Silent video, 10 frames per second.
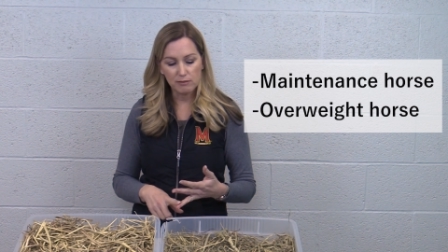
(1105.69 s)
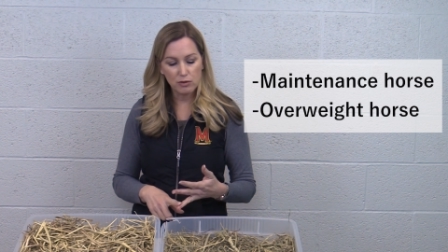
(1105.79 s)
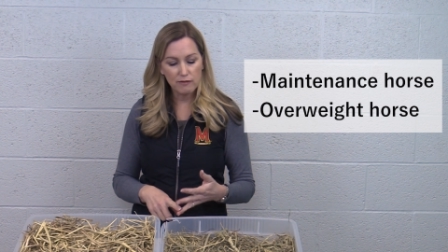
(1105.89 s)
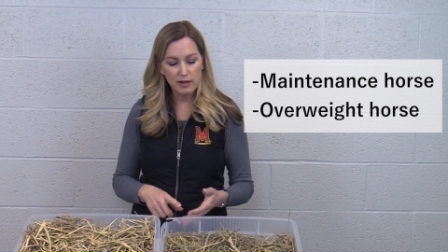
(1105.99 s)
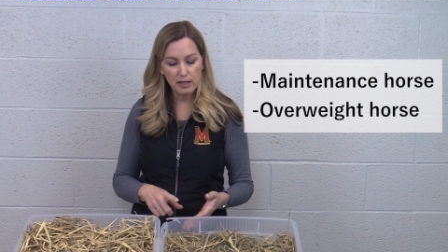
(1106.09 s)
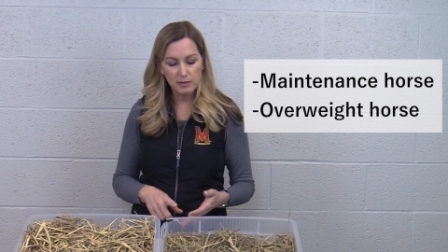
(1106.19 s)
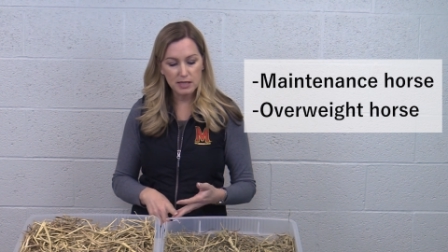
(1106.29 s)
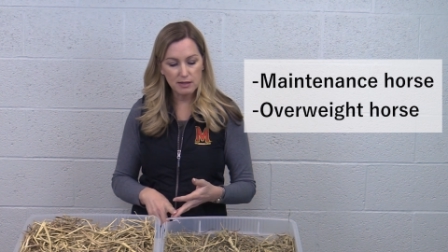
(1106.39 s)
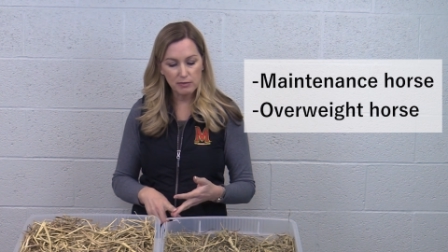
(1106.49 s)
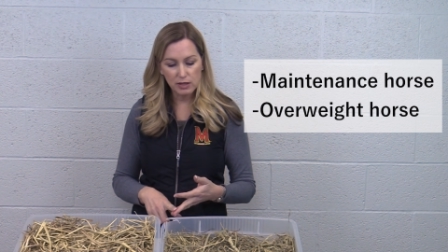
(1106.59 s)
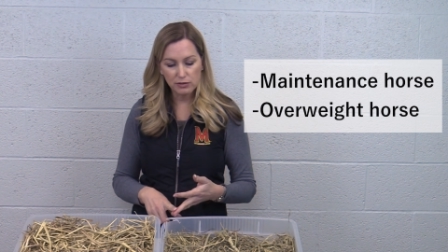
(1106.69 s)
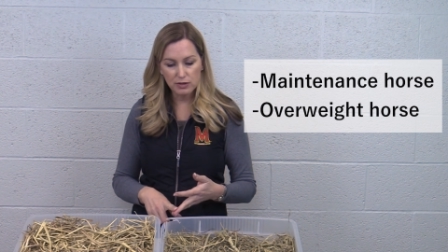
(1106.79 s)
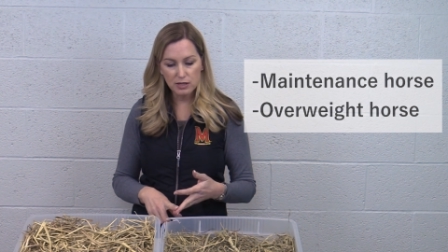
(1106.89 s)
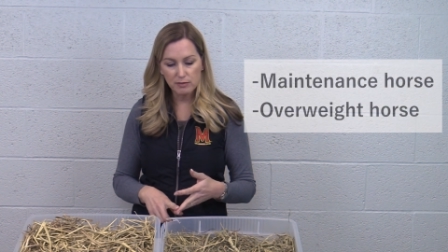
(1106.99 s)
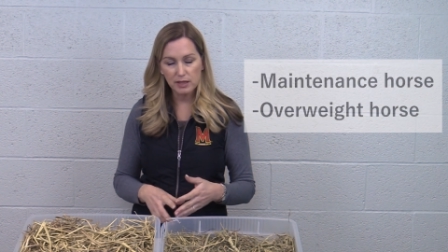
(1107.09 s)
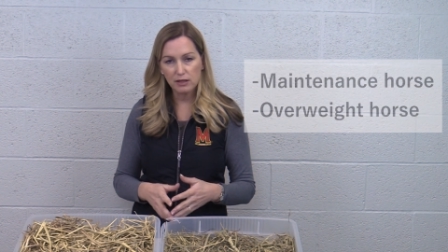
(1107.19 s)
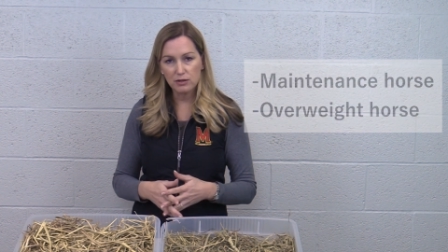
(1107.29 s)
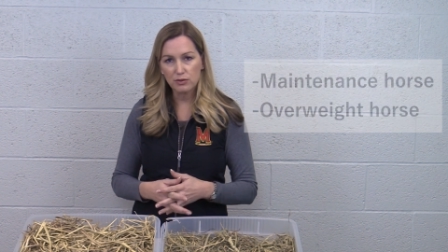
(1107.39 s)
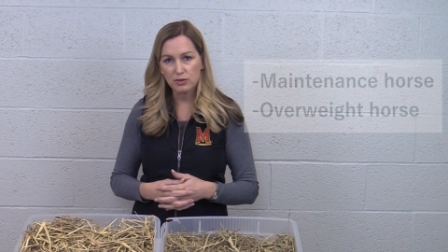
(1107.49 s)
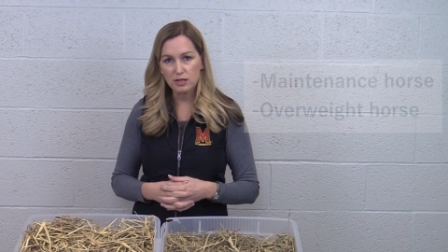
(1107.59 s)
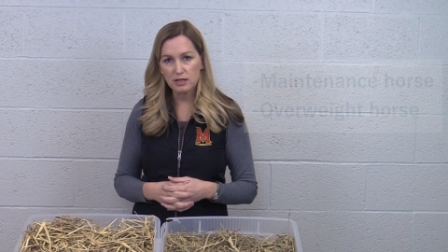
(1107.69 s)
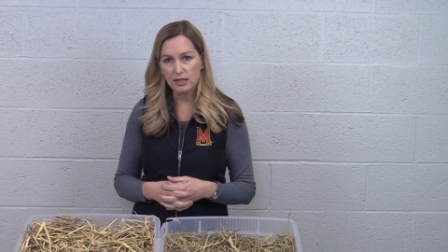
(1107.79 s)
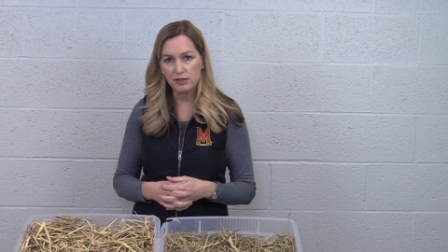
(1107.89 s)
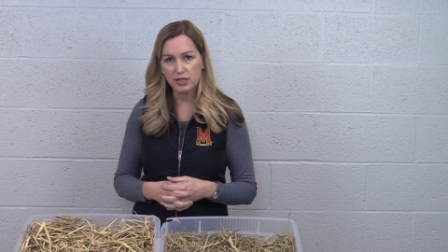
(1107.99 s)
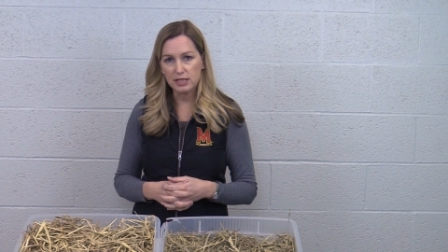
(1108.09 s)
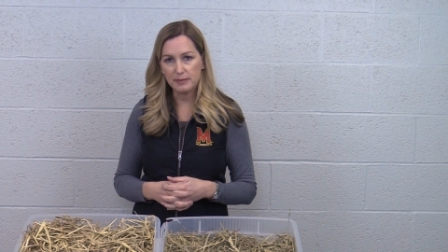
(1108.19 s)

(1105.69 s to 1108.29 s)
more vitamins and minerals to meet those horses' energy